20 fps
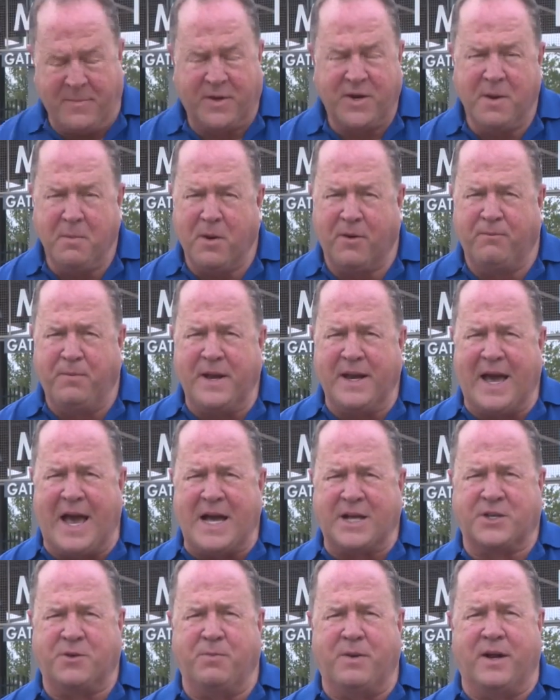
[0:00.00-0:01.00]
A number of big
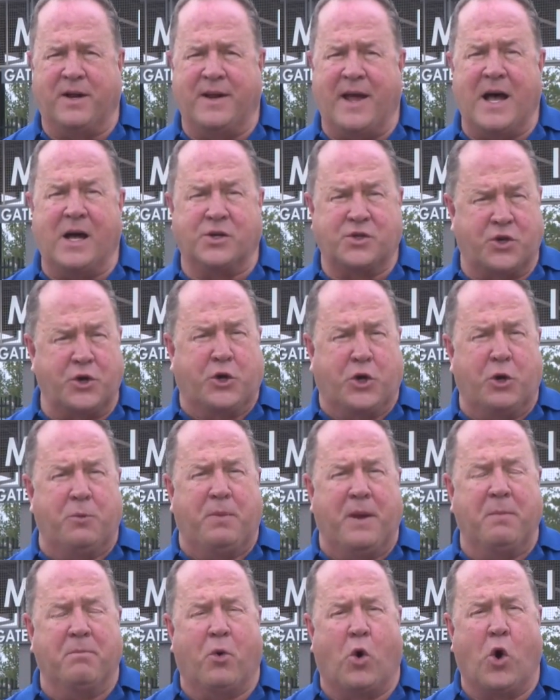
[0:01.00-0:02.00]
acts have been announced. There could
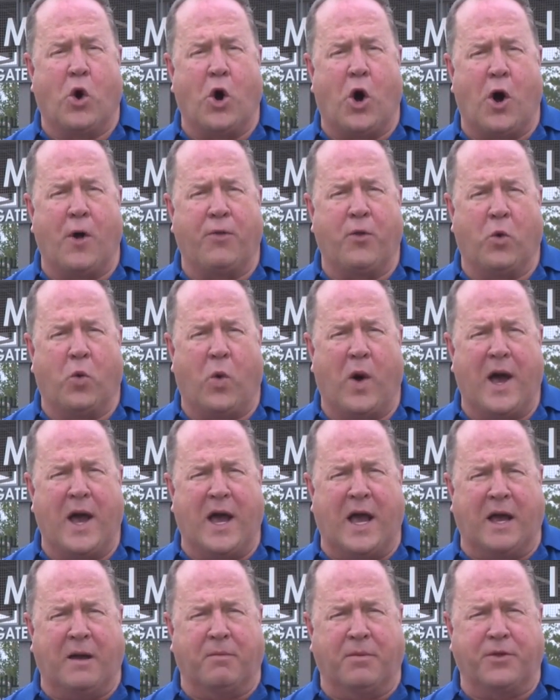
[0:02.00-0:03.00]
be more on the
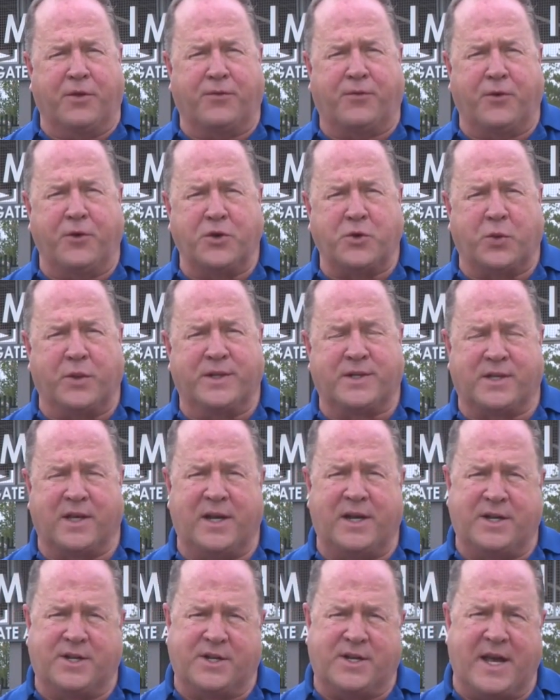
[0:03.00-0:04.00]
way, but the first one
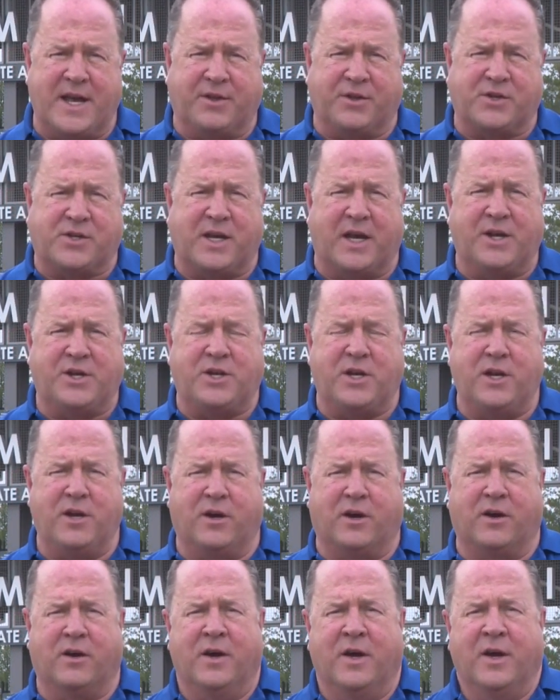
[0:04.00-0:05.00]
slated to take the stage
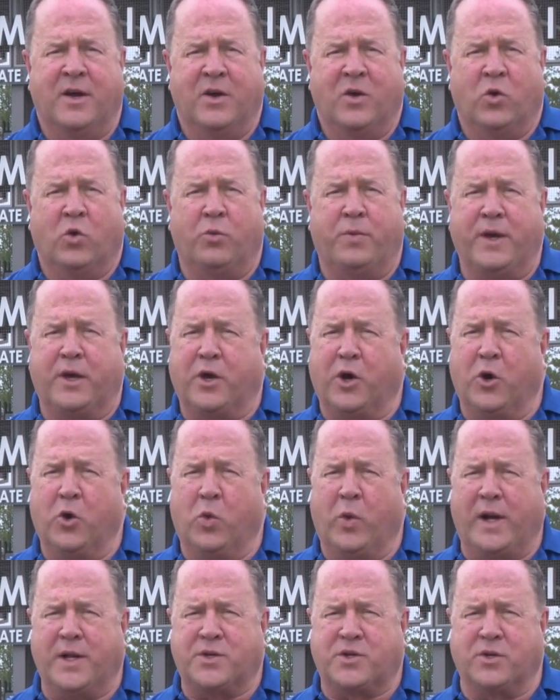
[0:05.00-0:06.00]
here will be Koe
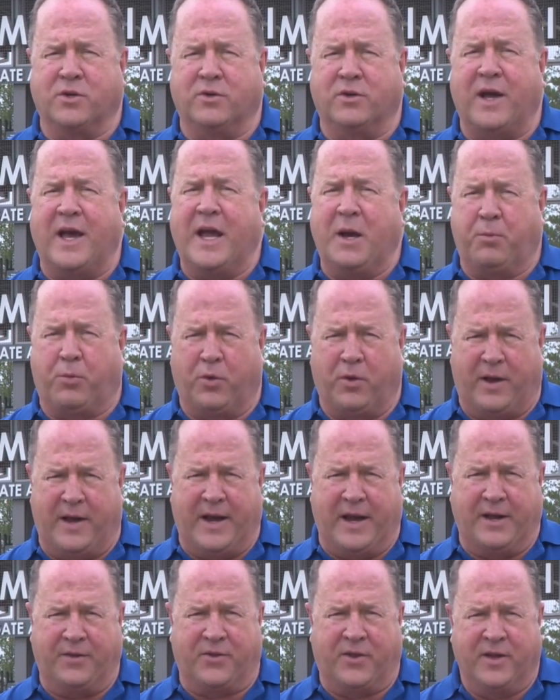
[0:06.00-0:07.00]
Wetzel April
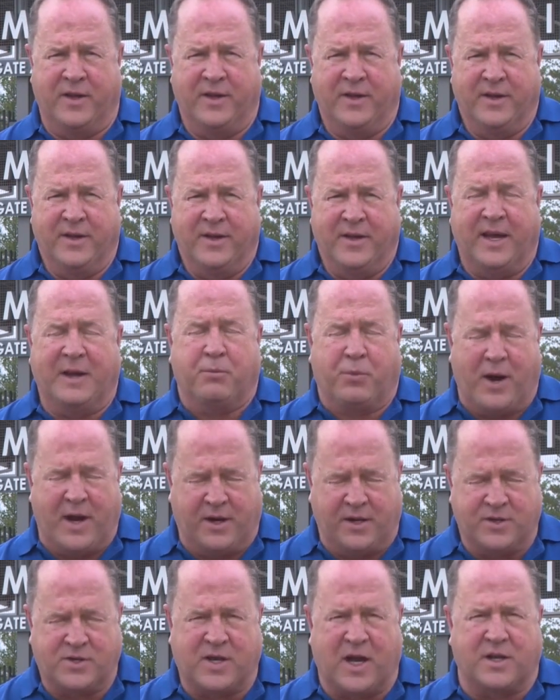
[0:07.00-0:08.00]
8th. In
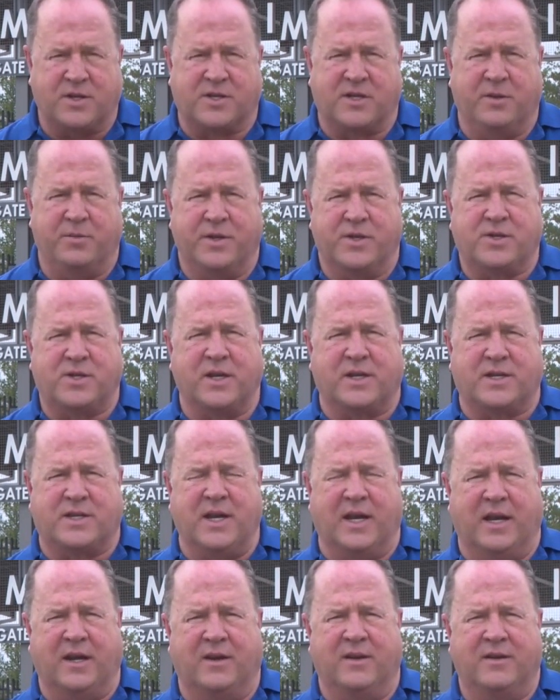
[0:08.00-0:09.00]
Brandon, Scott Simmons,
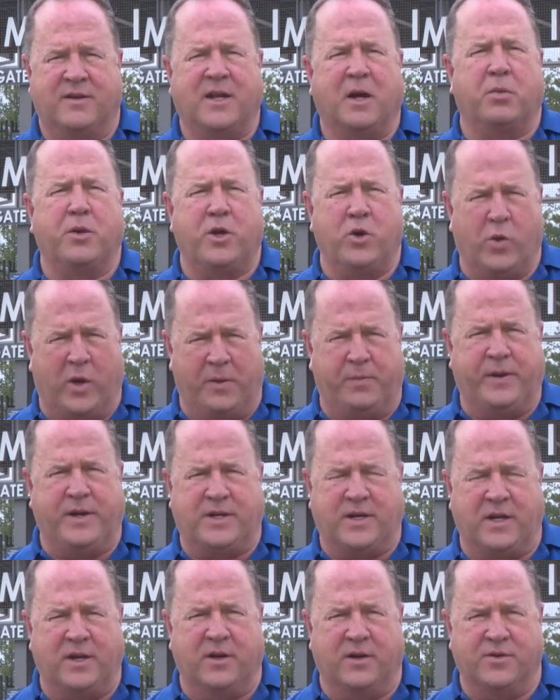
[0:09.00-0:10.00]
16, WAPT